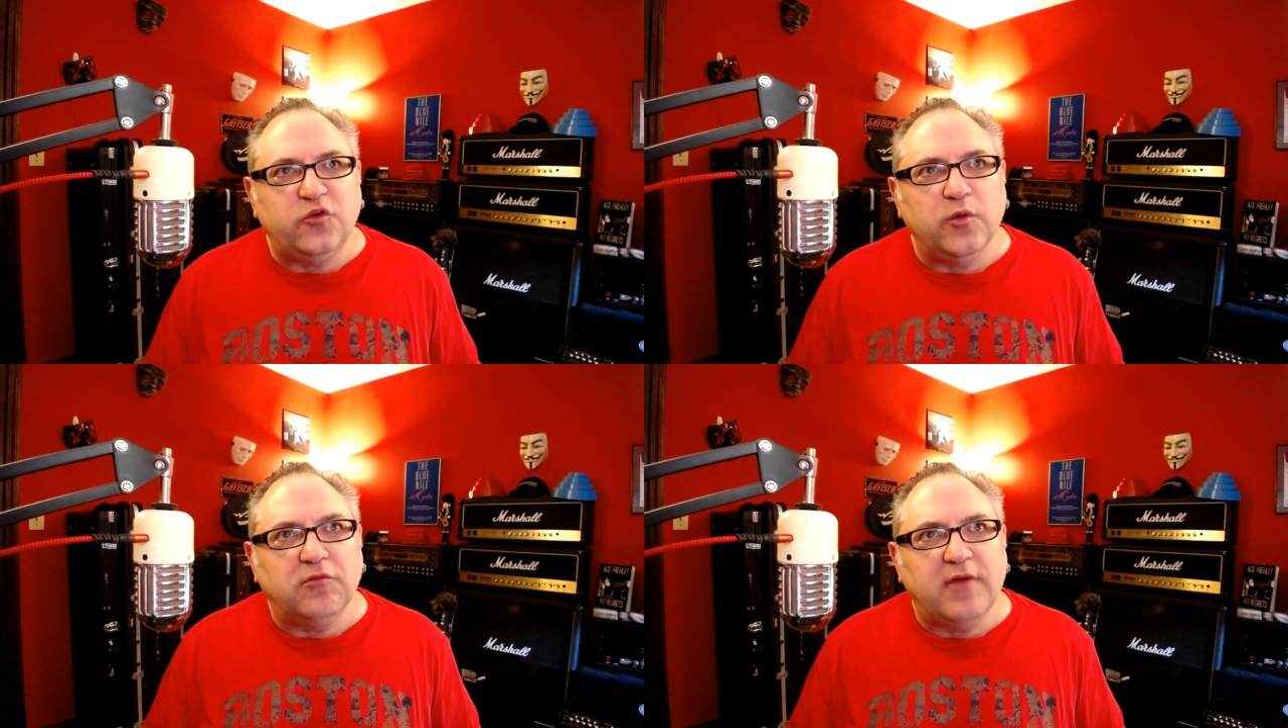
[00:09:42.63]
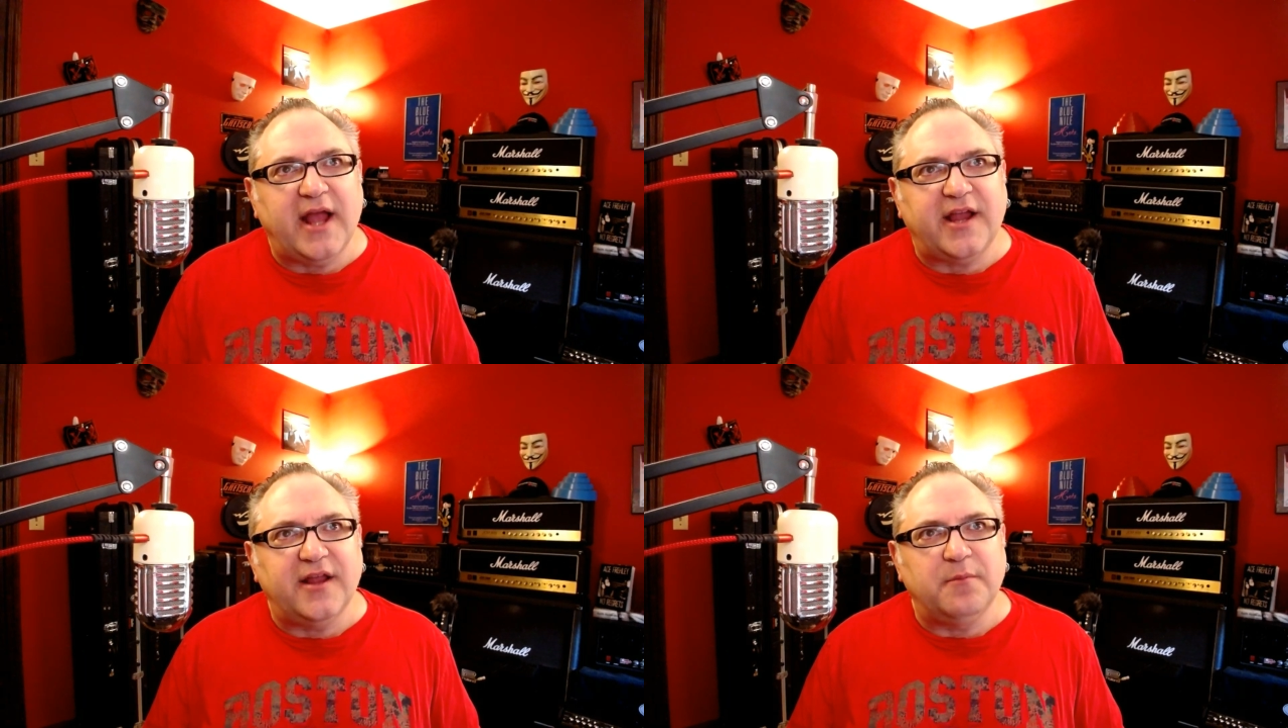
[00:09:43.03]

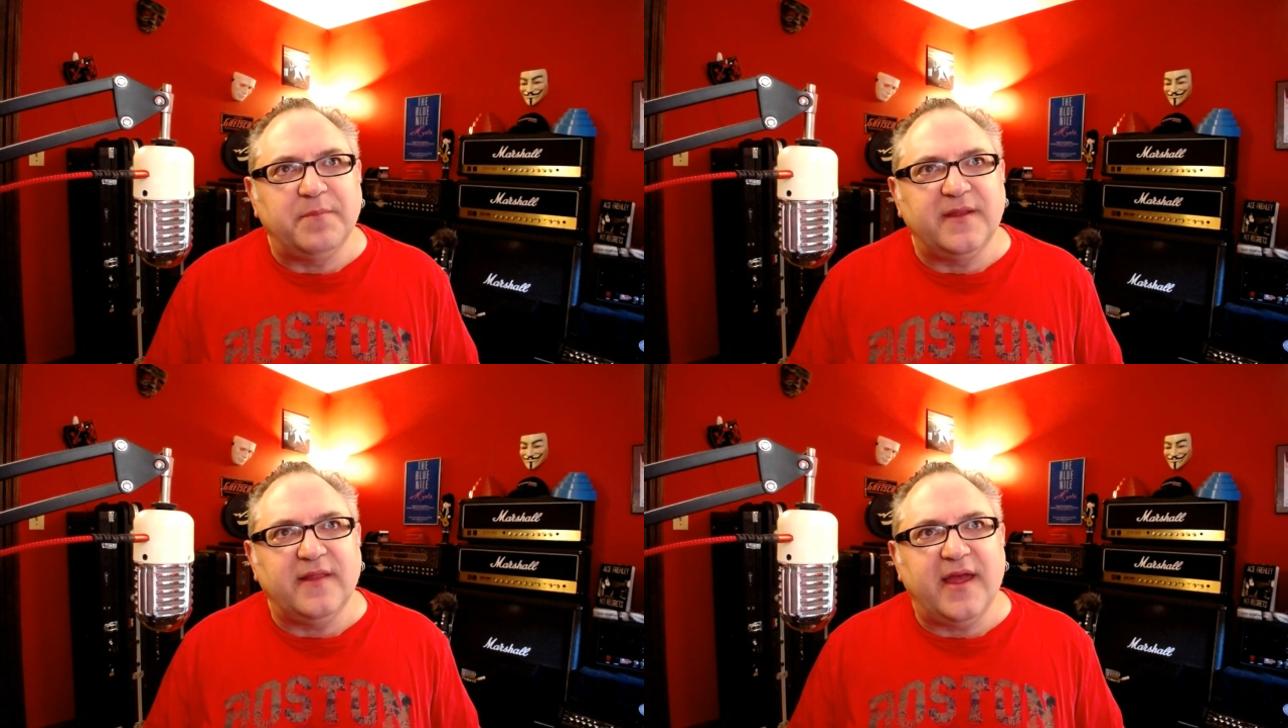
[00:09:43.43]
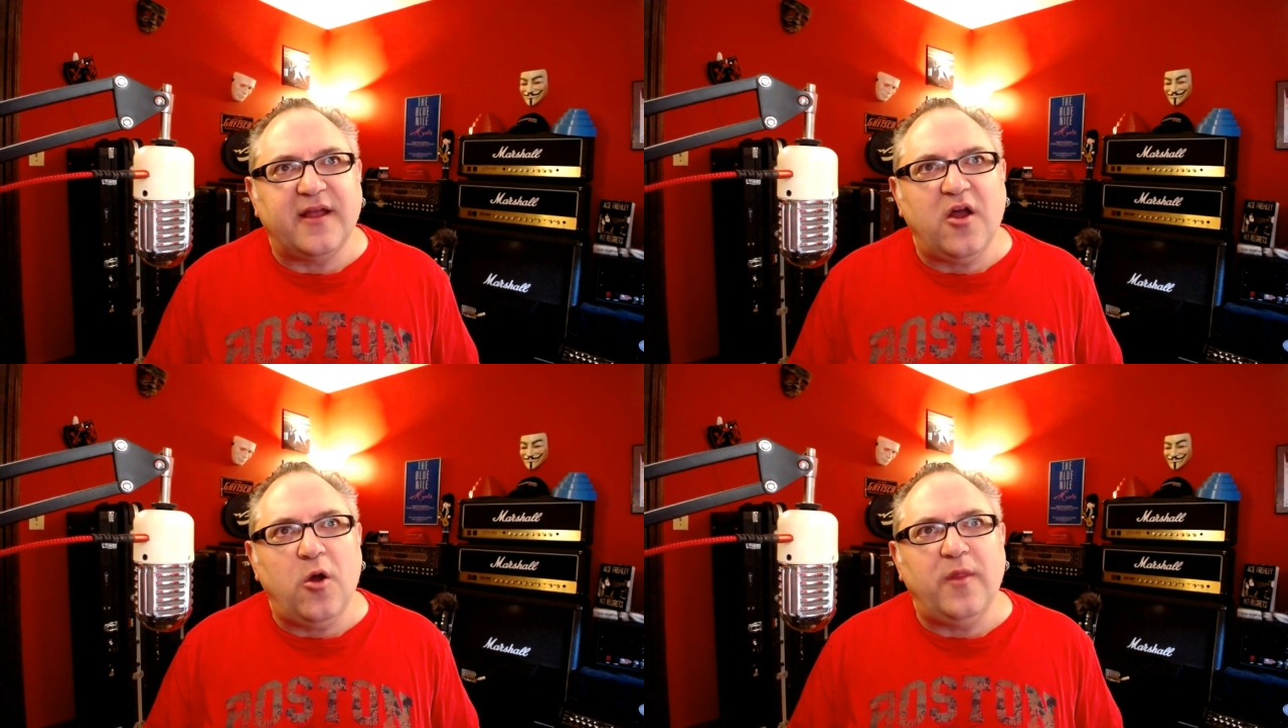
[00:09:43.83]
record and be
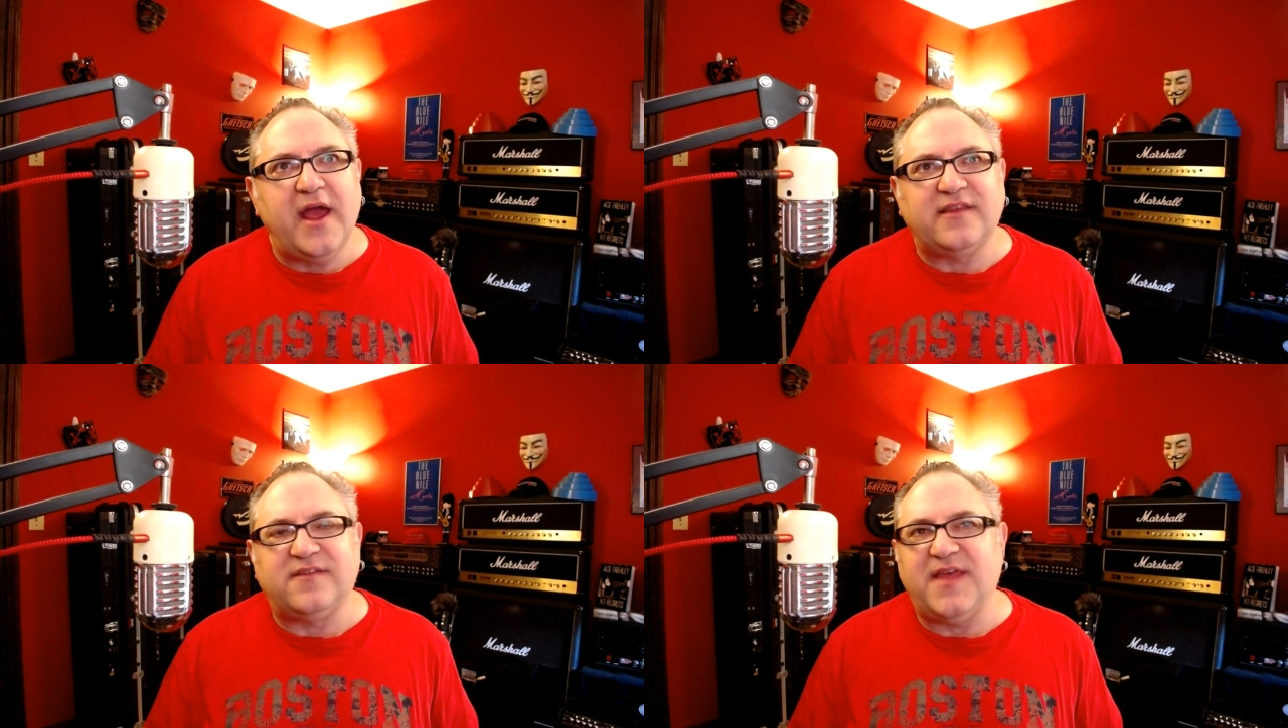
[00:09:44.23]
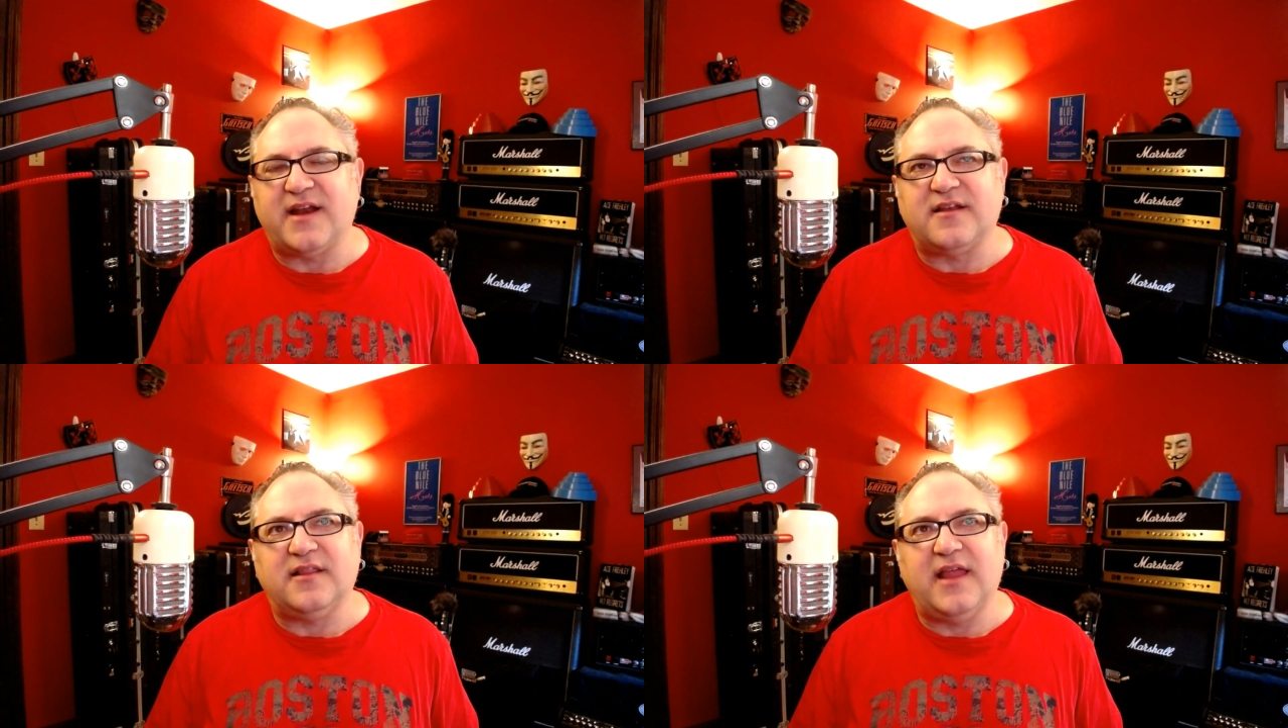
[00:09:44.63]
like, oh, that's
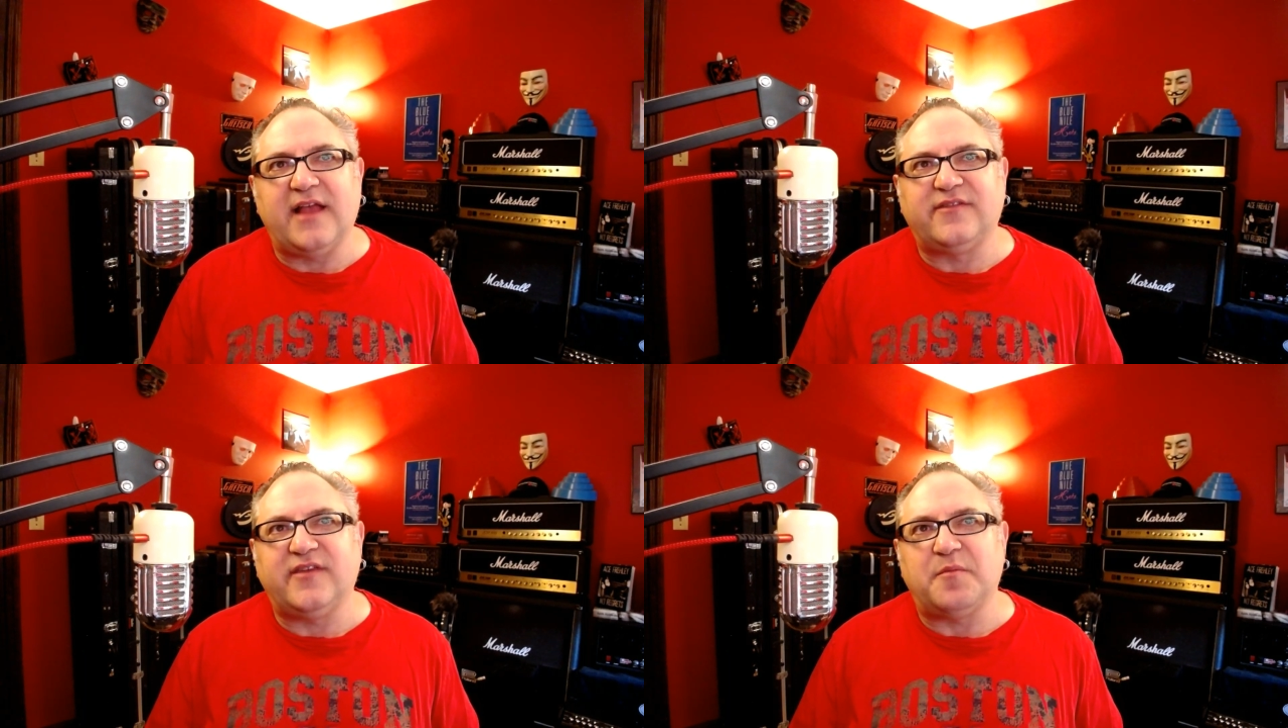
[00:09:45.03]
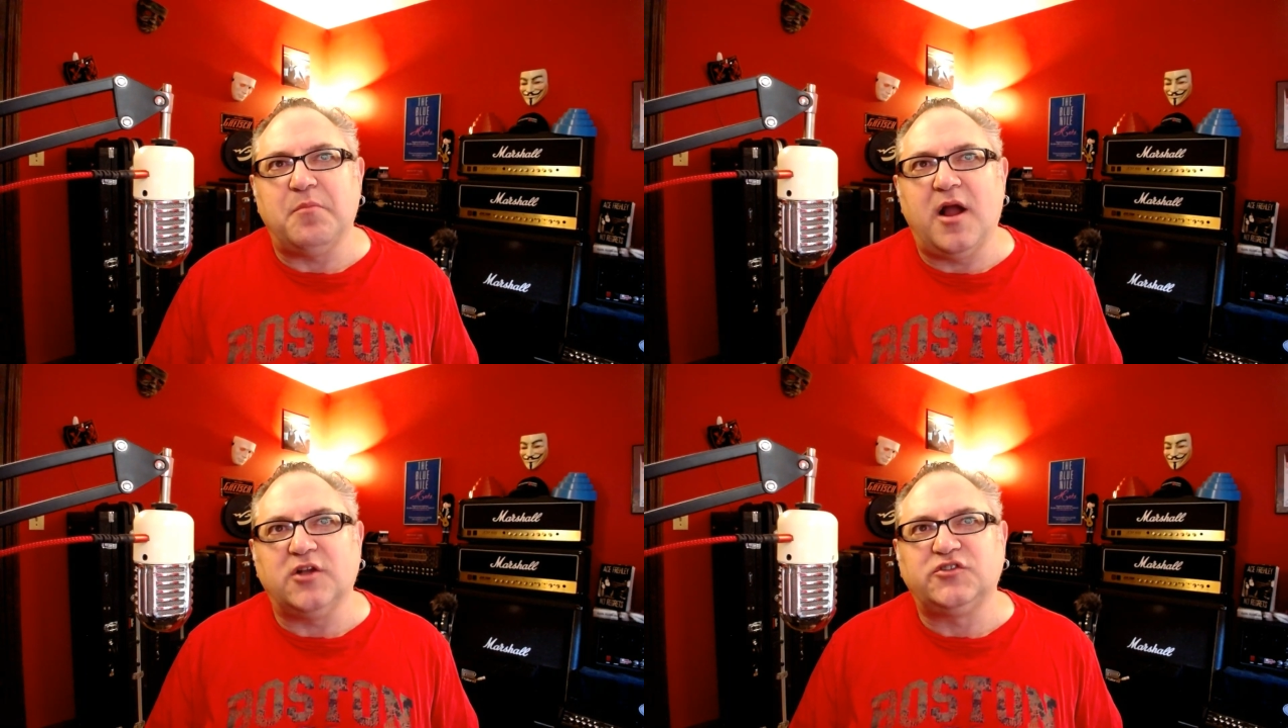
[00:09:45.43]
that classic
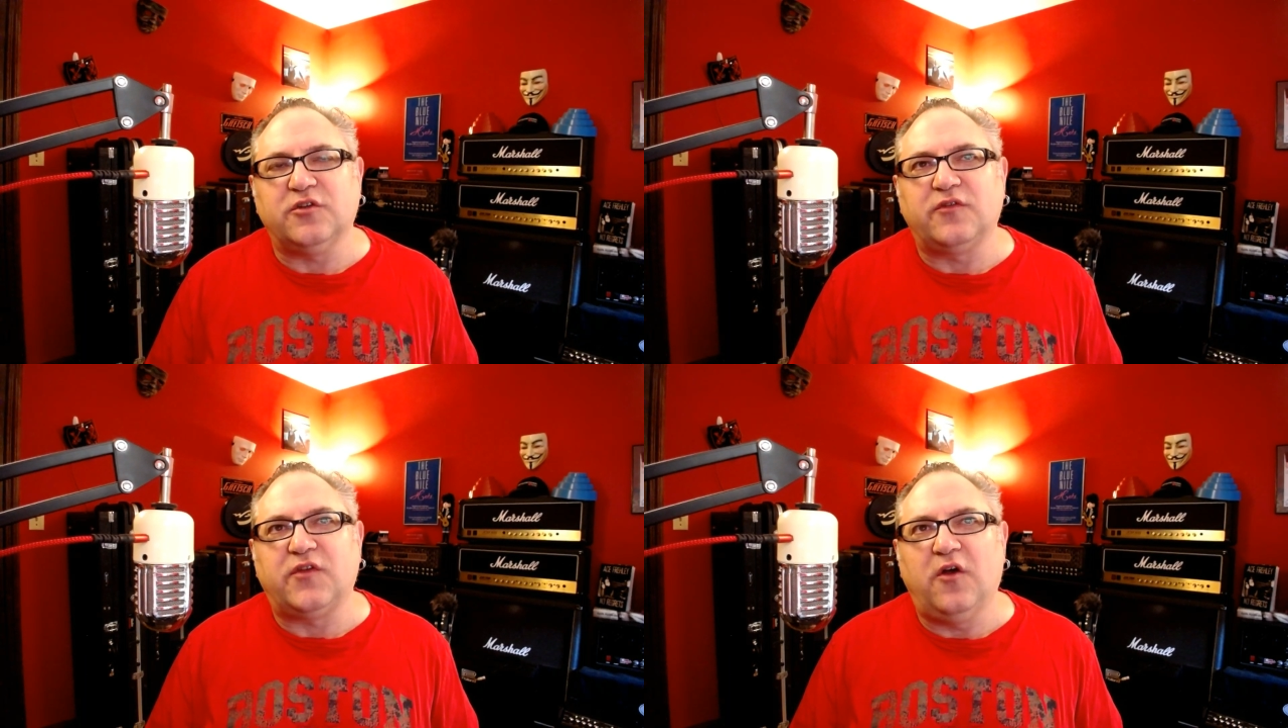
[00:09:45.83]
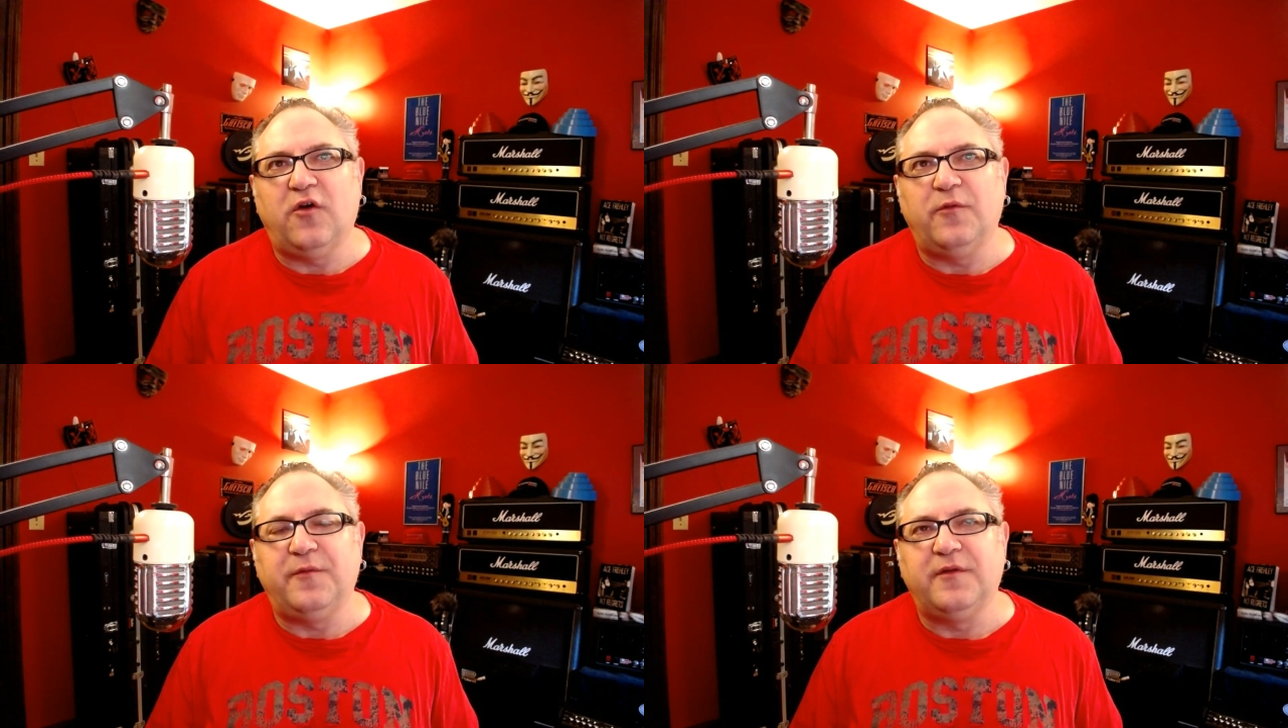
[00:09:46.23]
Marshall
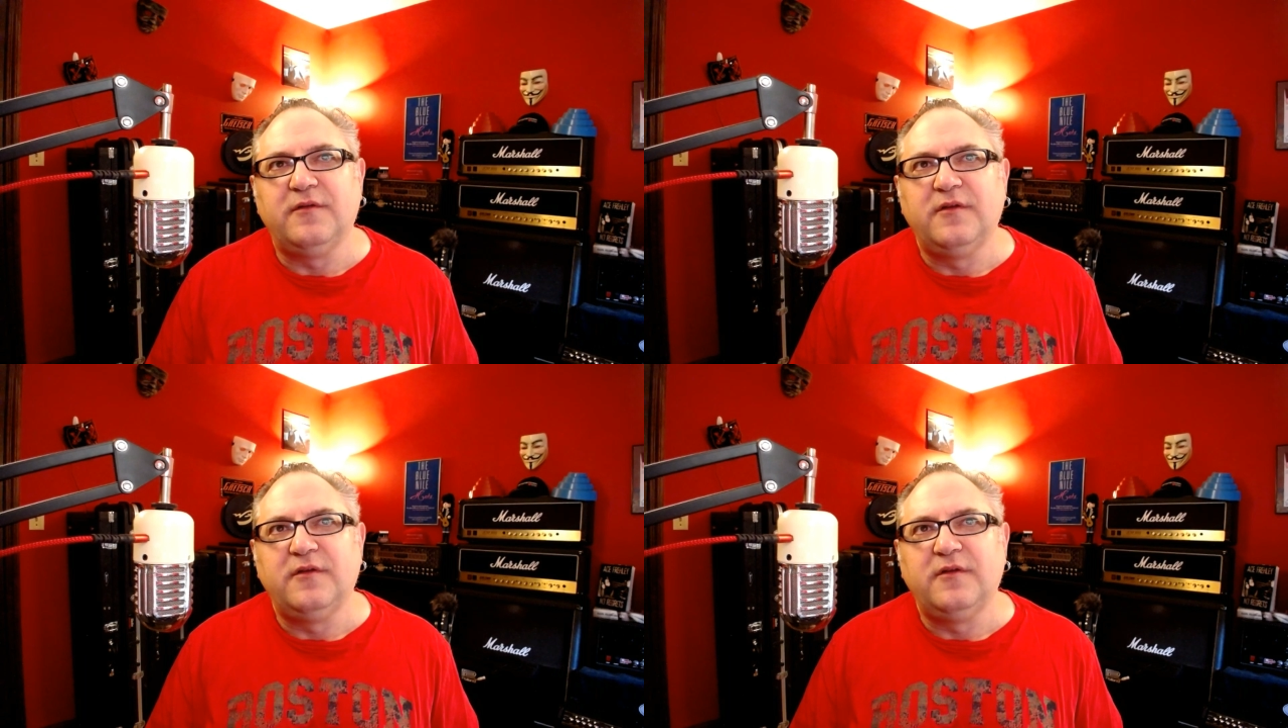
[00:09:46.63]
tone.